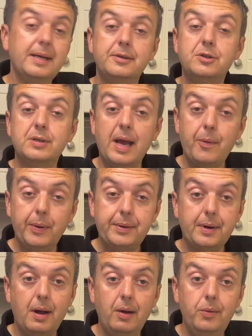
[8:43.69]
it's
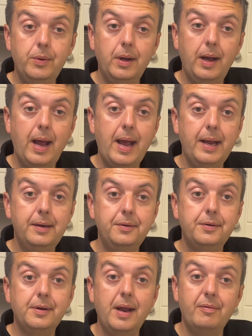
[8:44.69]
sourdough,
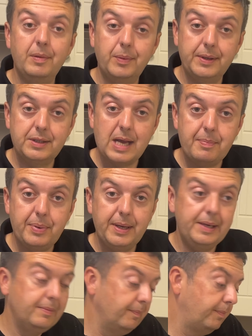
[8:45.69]
and everybody's happy.